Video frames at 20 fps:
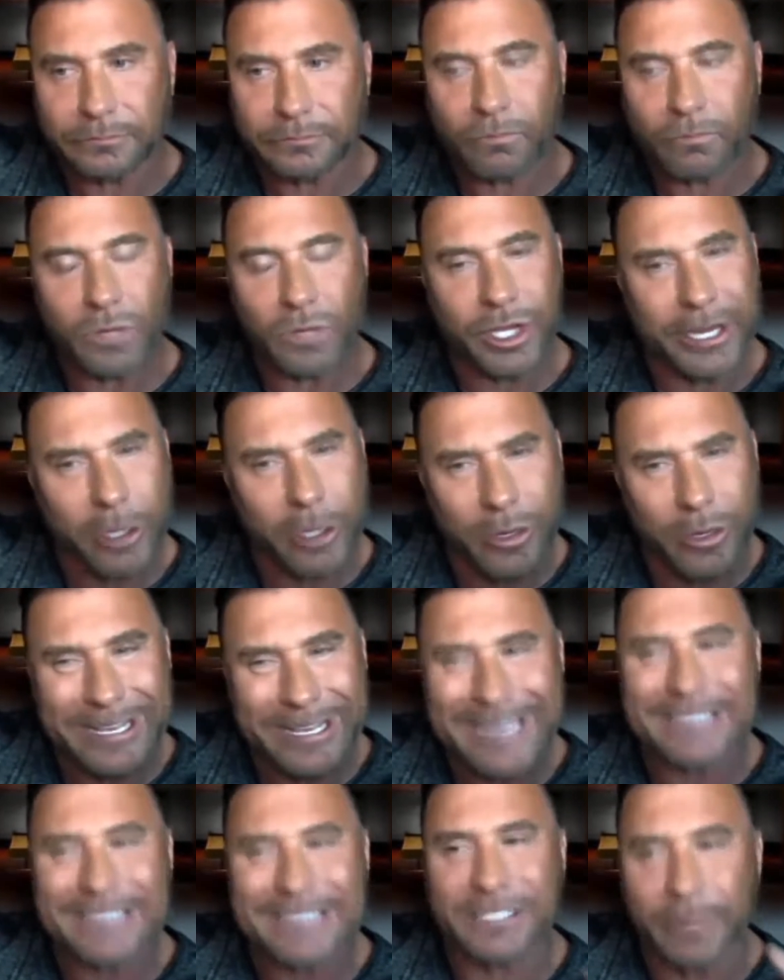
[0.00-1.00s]
You got to go get
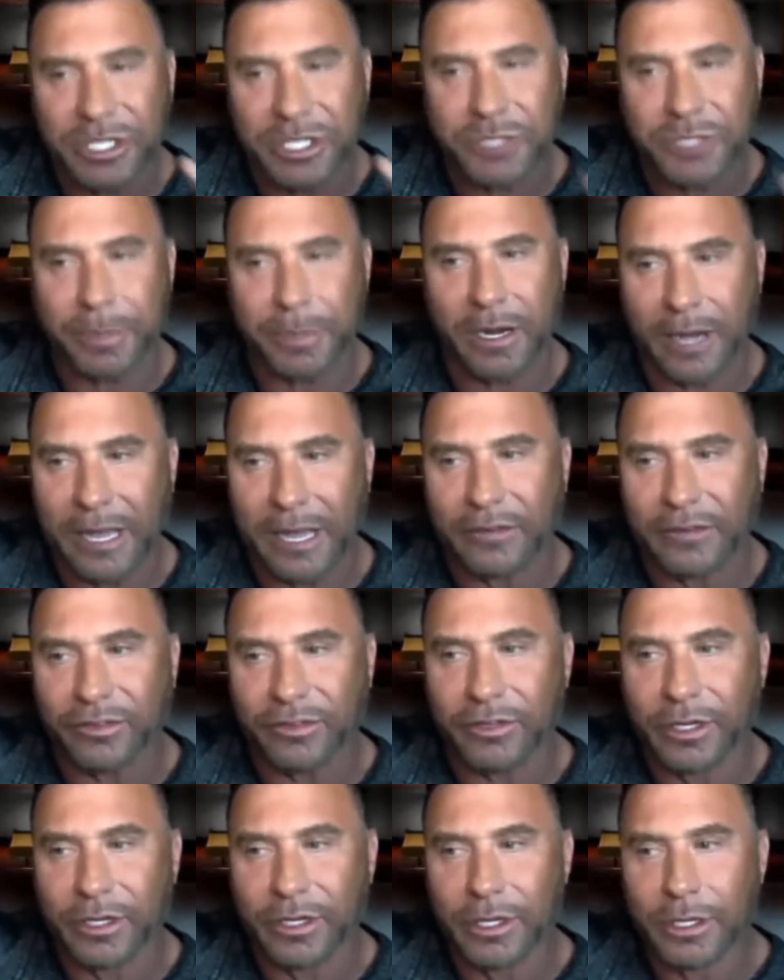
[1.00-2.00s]
some experience.
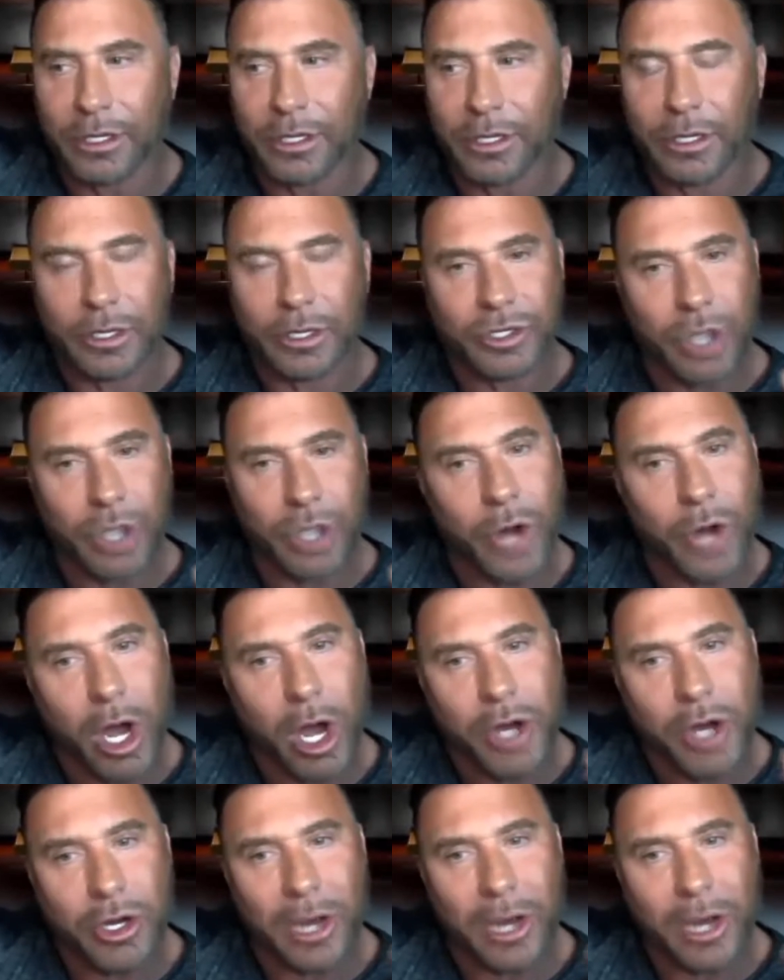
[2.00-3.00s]
Don't
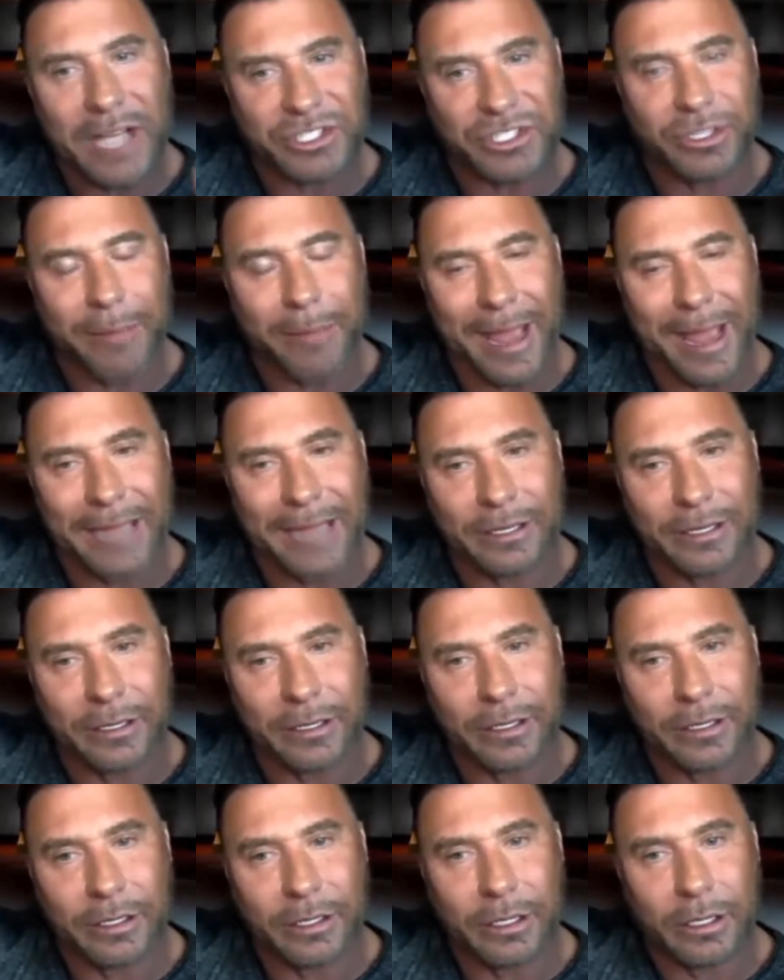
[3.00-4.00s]
underestimate
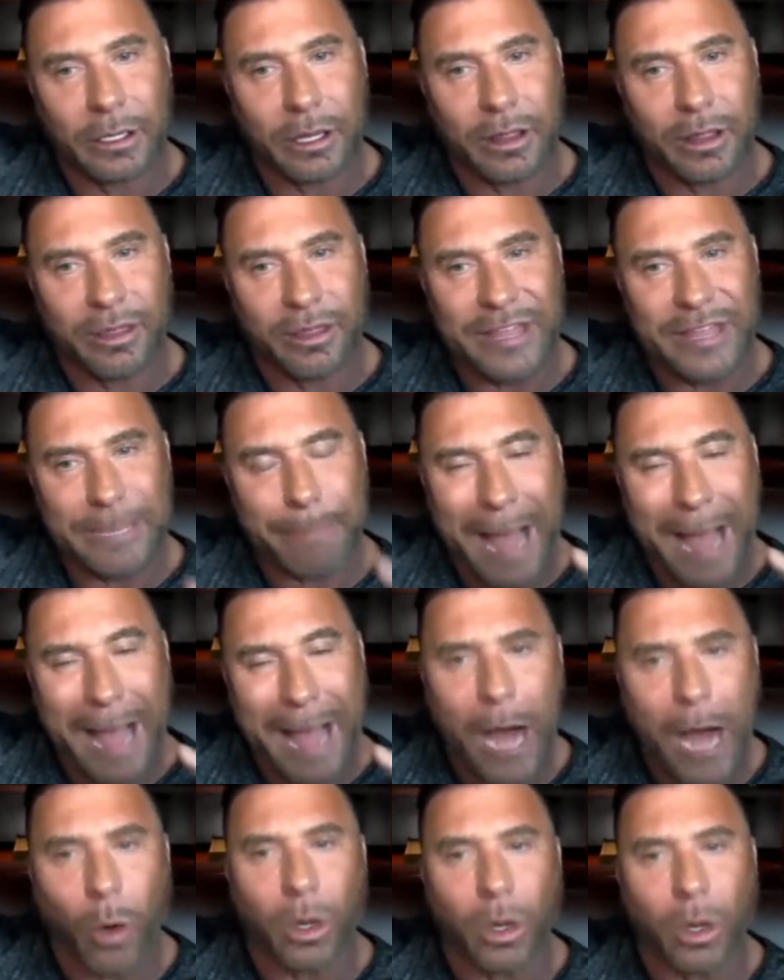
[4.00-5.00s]
the
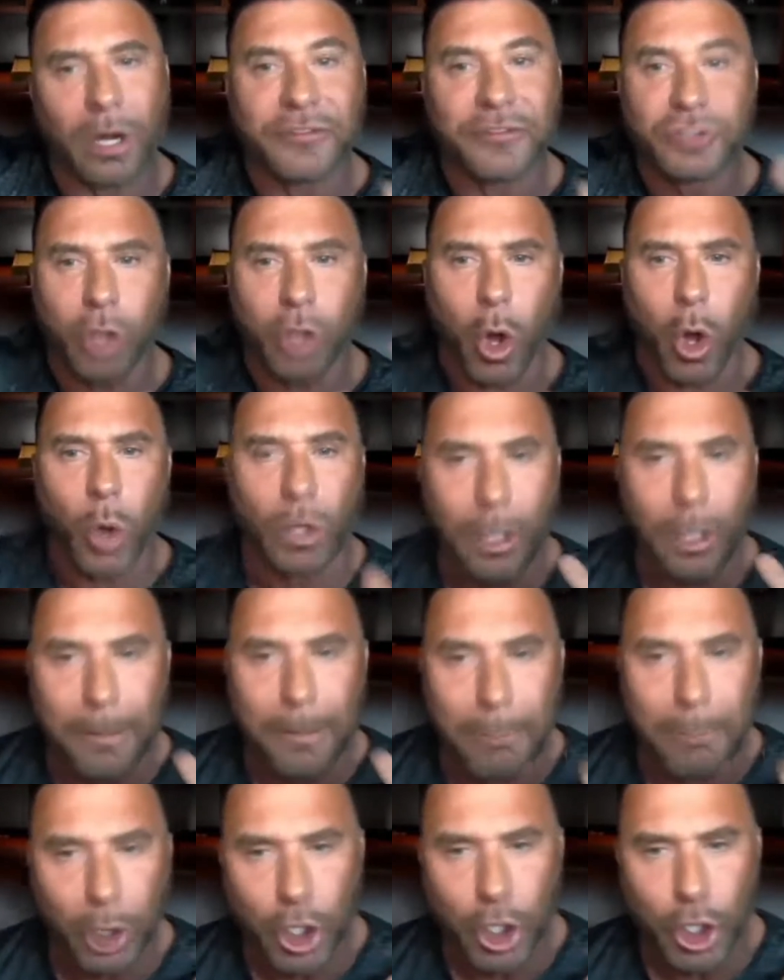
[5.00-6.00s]
power of total
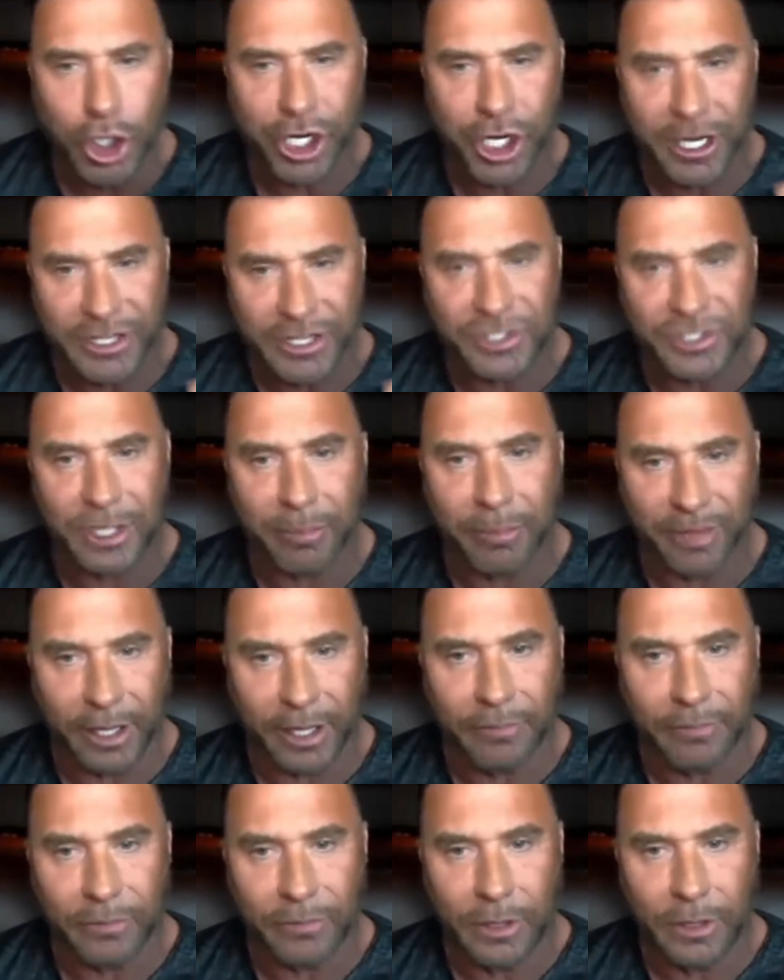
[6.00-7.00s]
immersion in something.
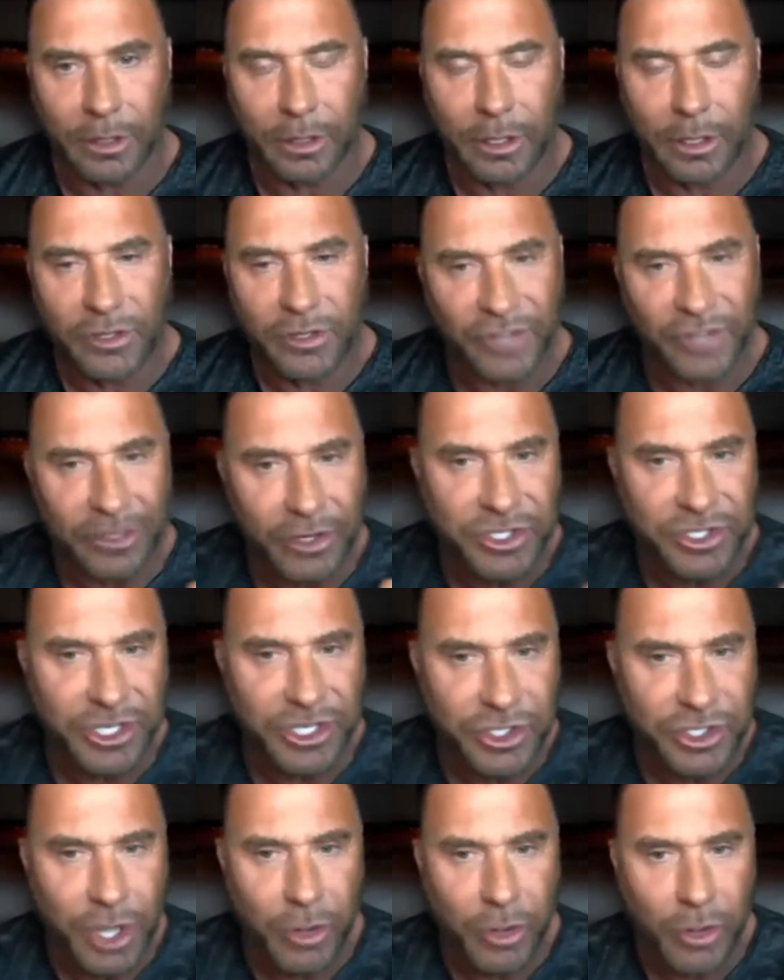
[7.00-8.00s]
See, there's this
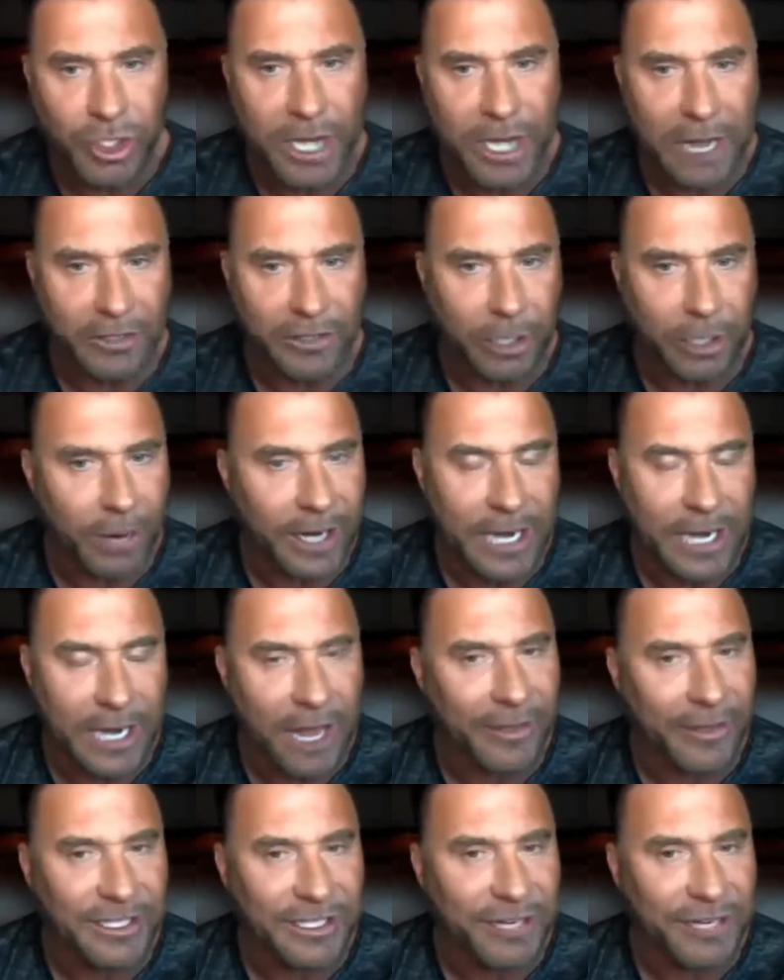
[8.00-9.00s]
notion out there right now that's
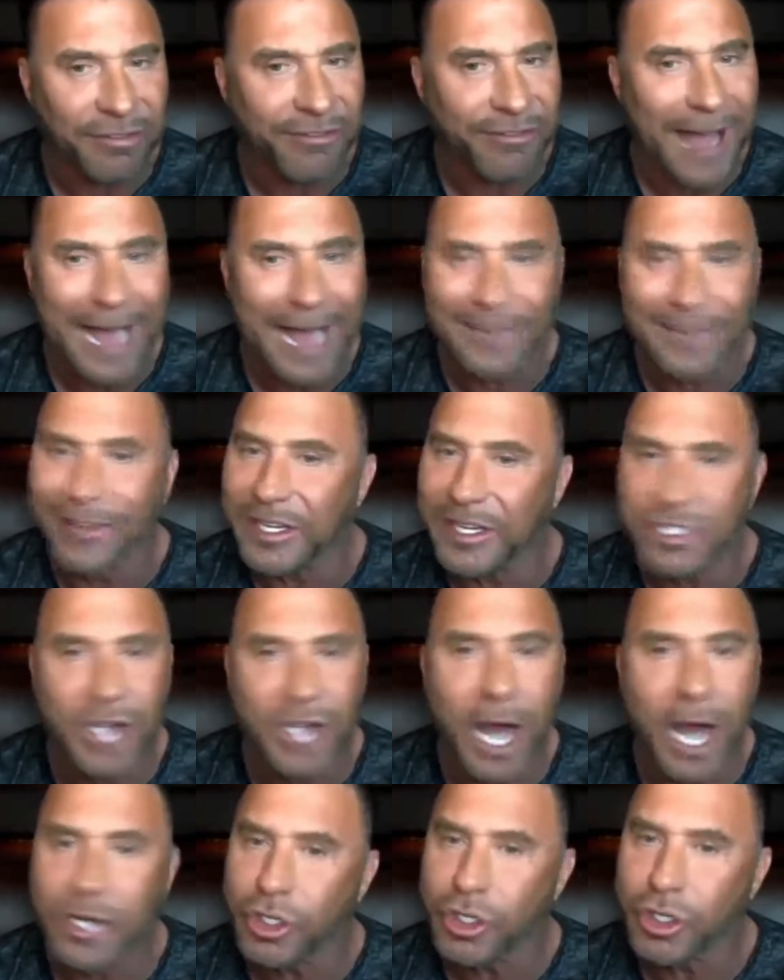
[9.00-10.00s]
a fact that is not
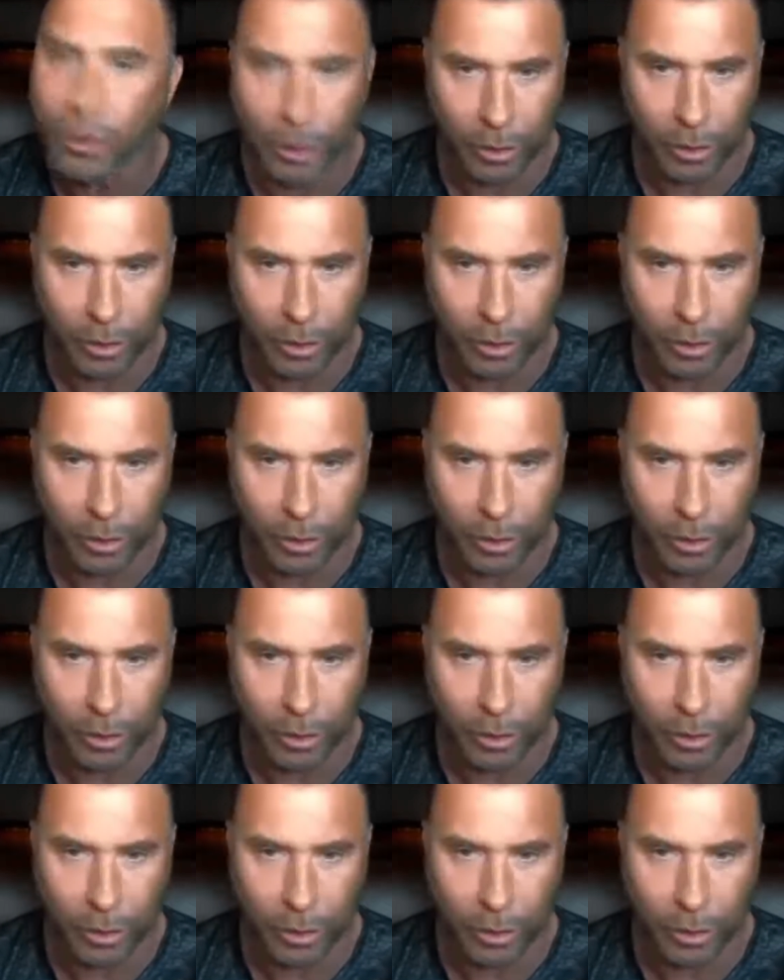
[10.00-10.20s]
true.